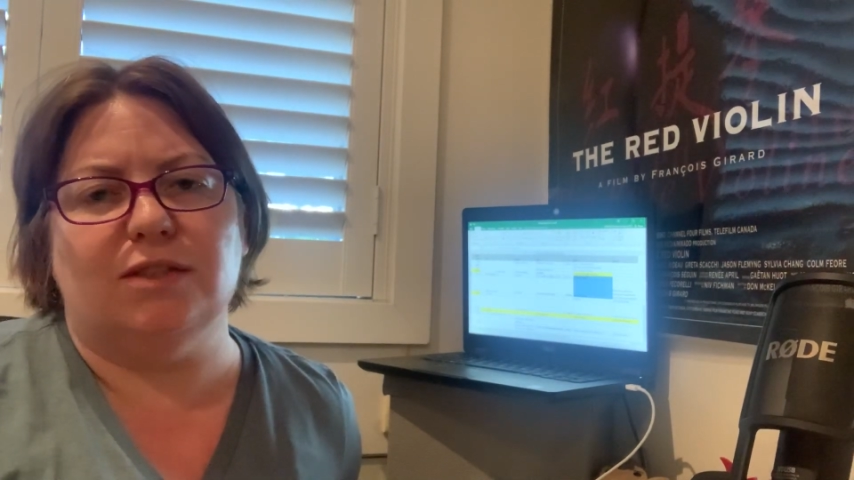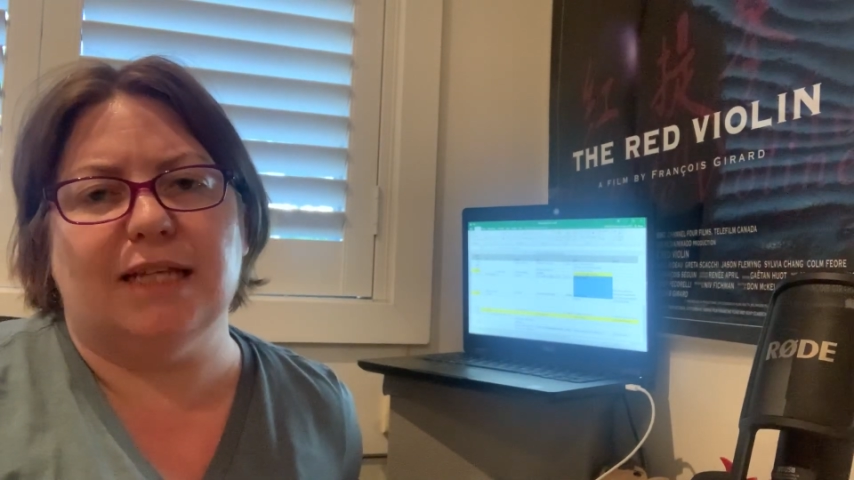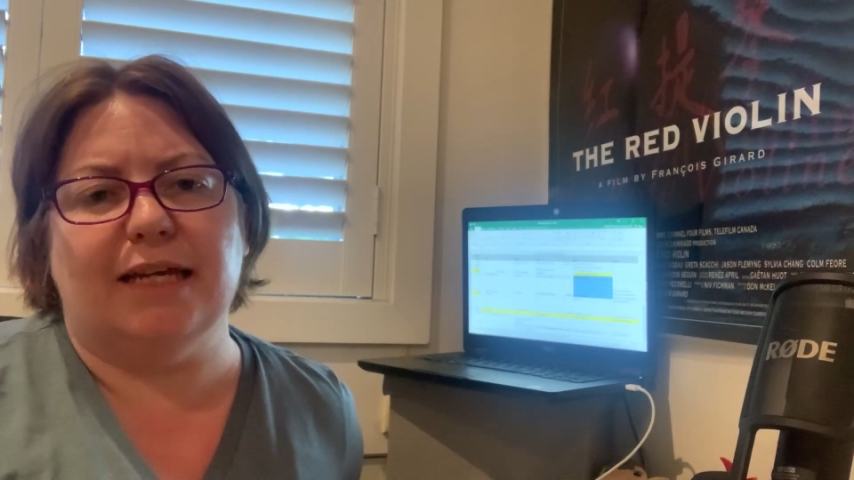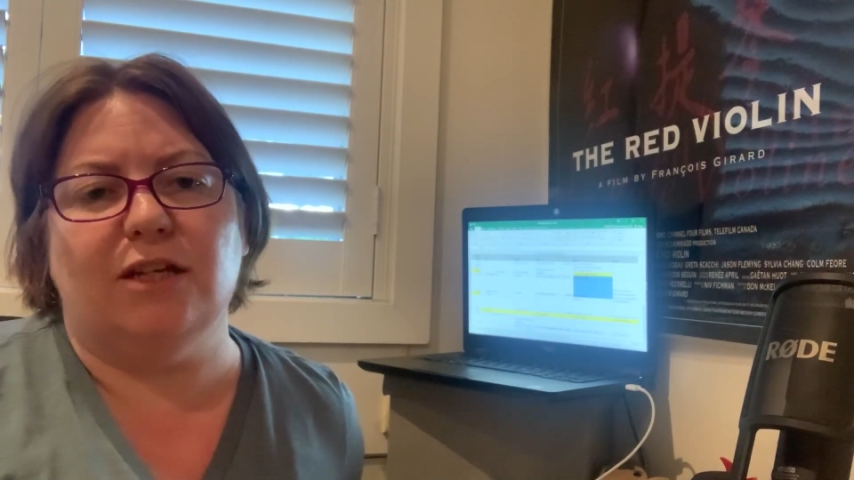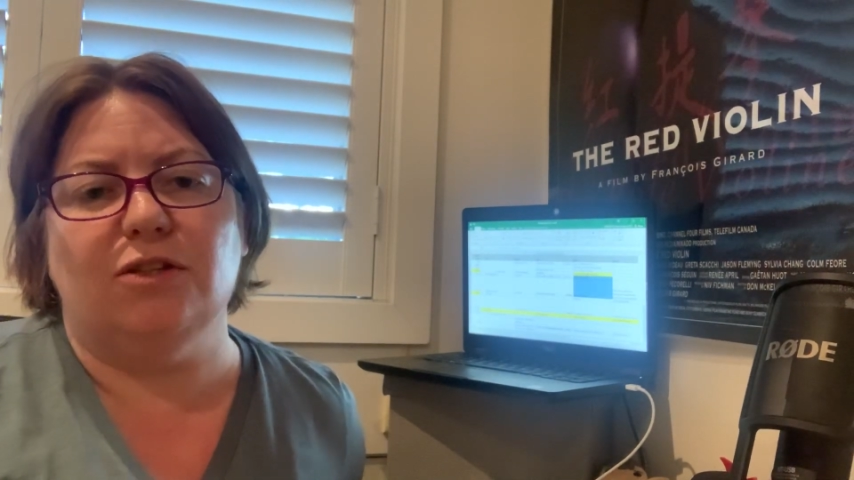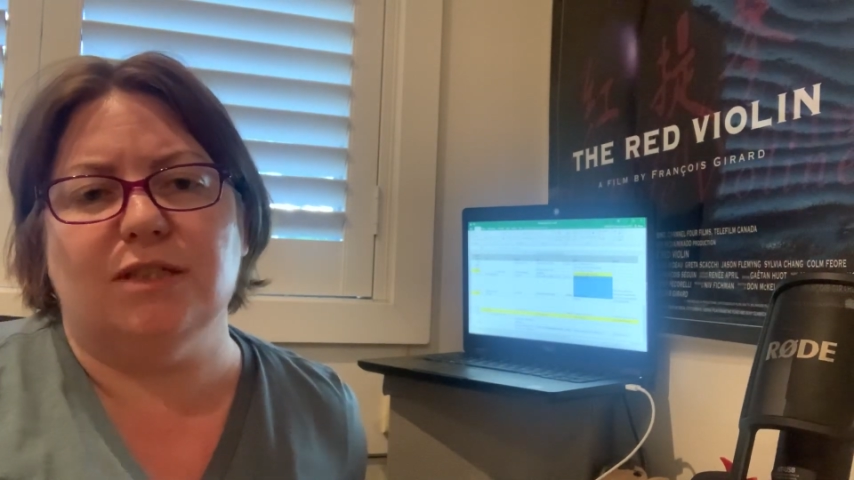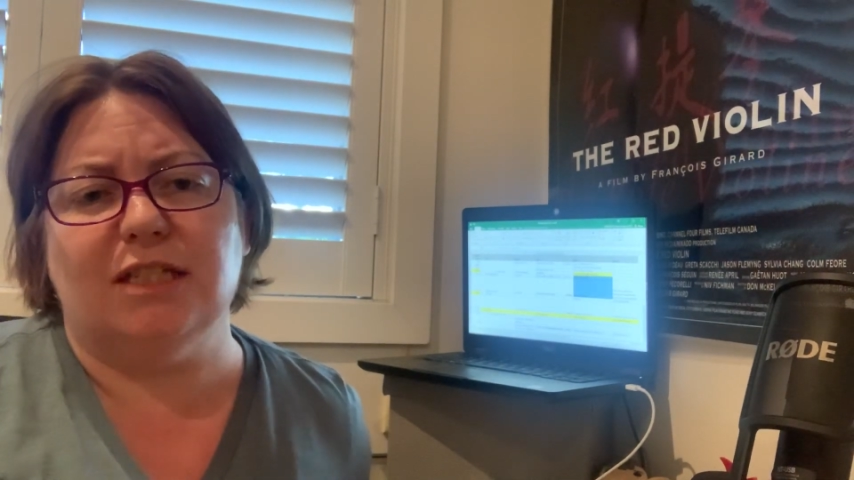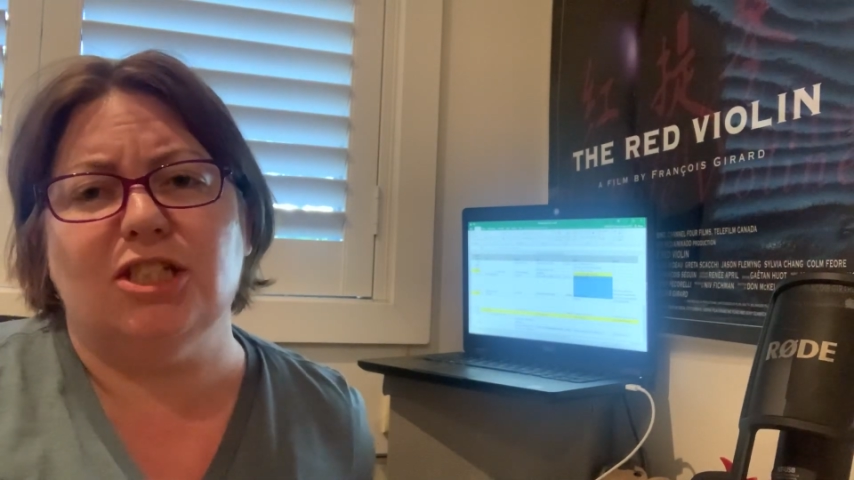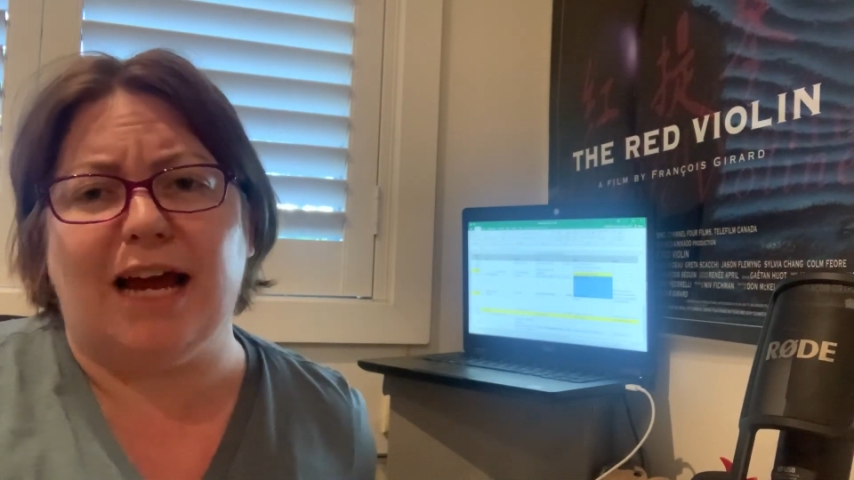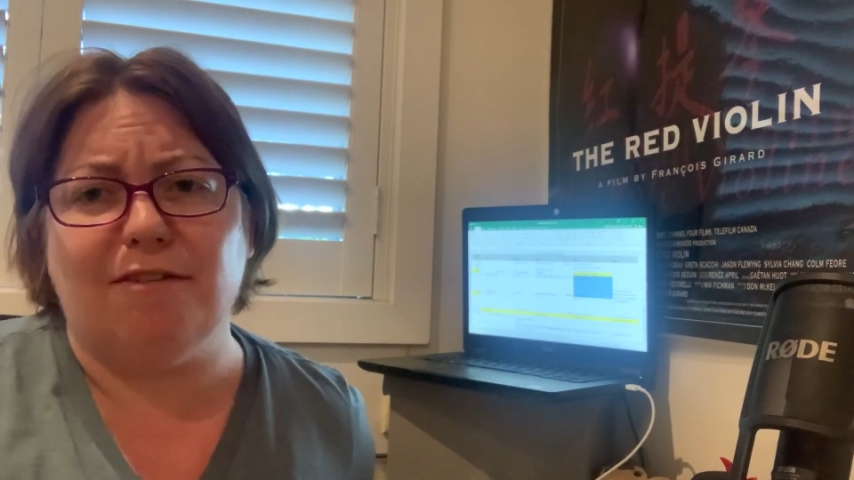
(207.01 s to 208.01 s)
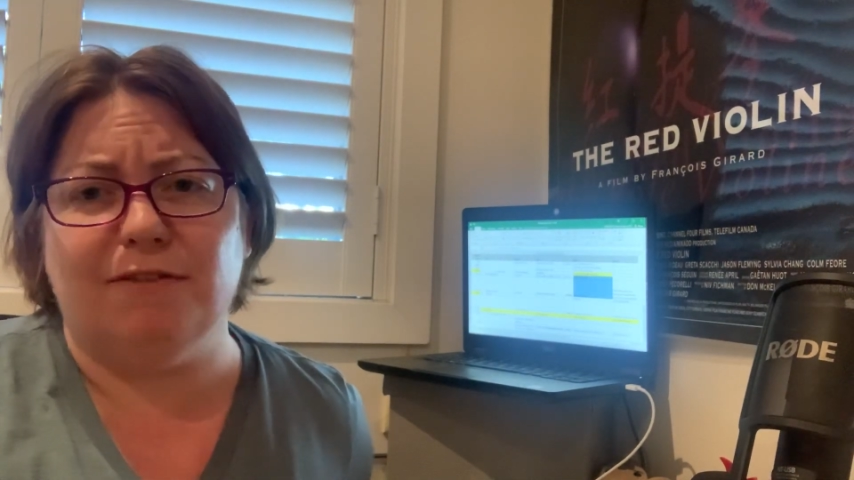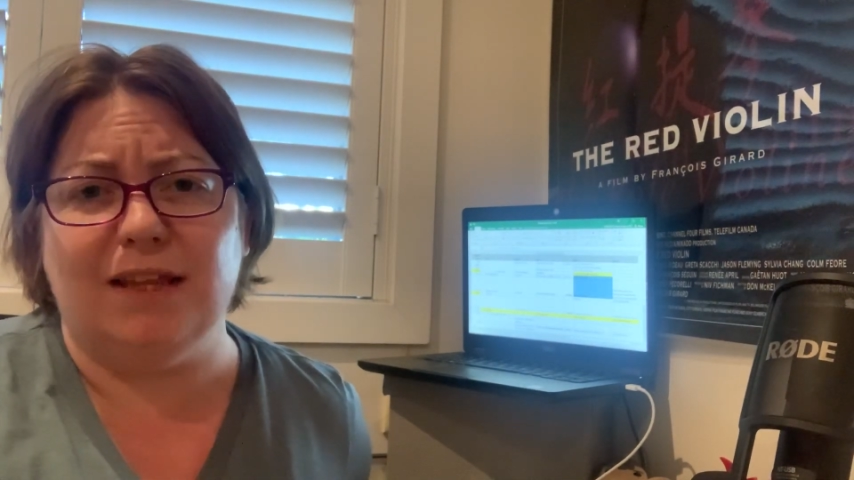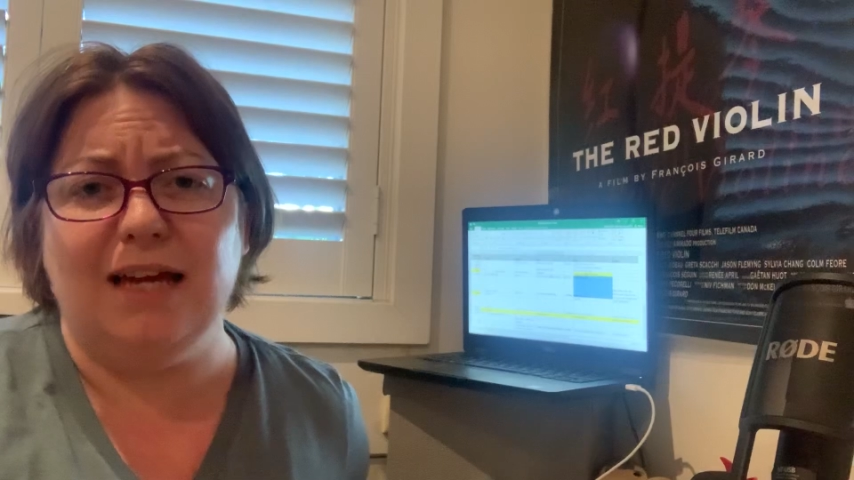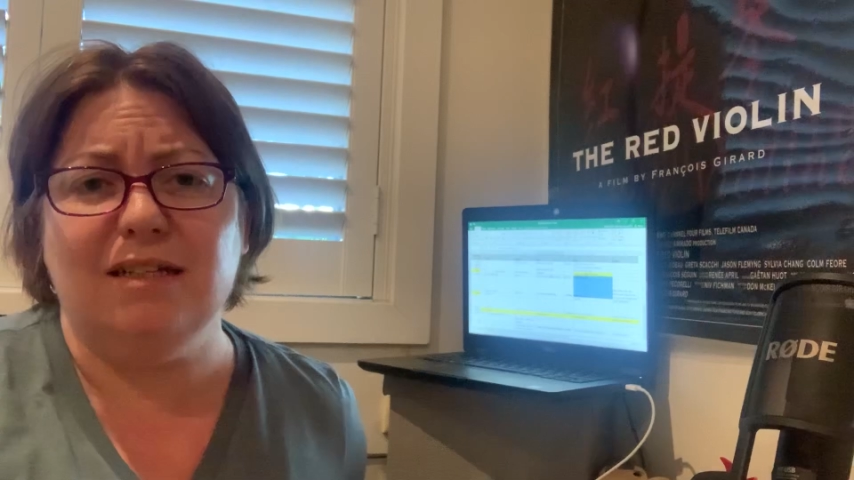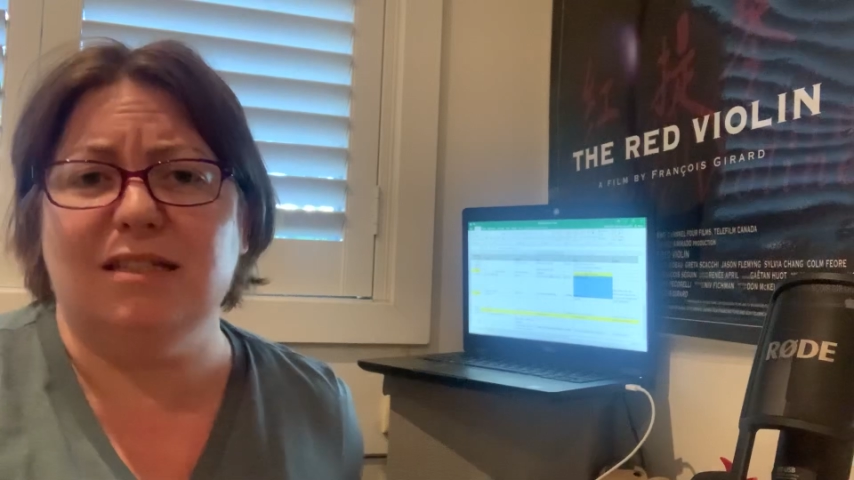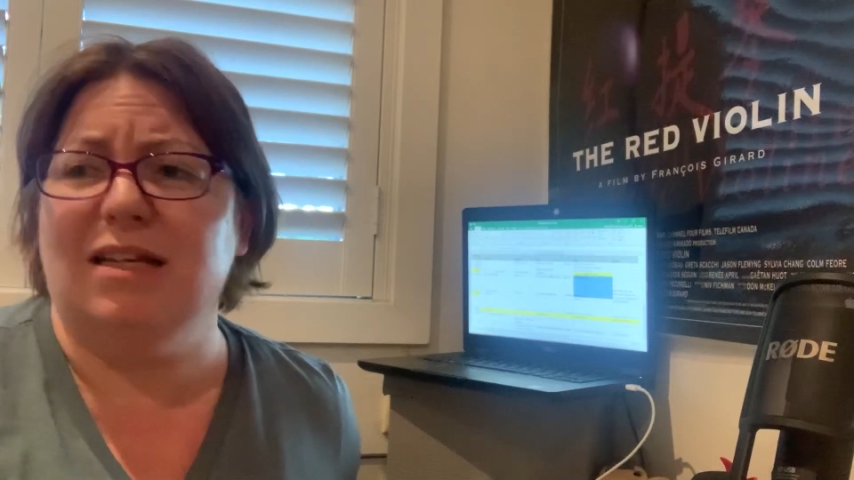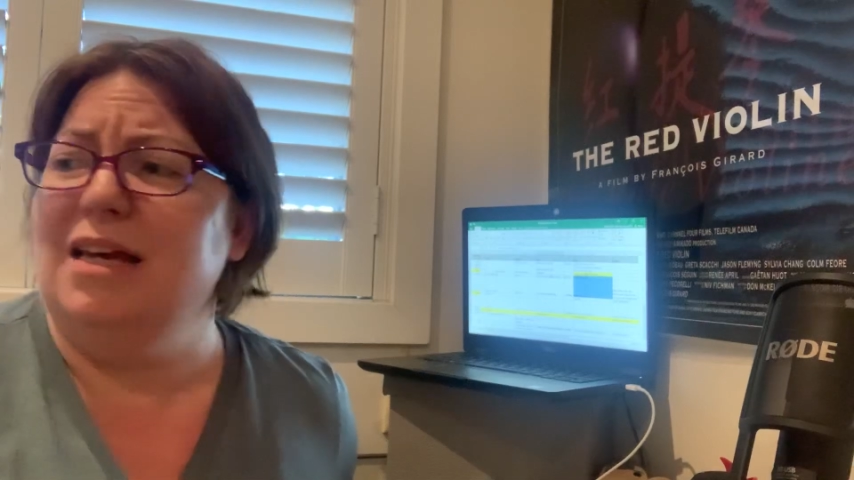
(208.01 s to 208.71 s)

they can use the chat for that.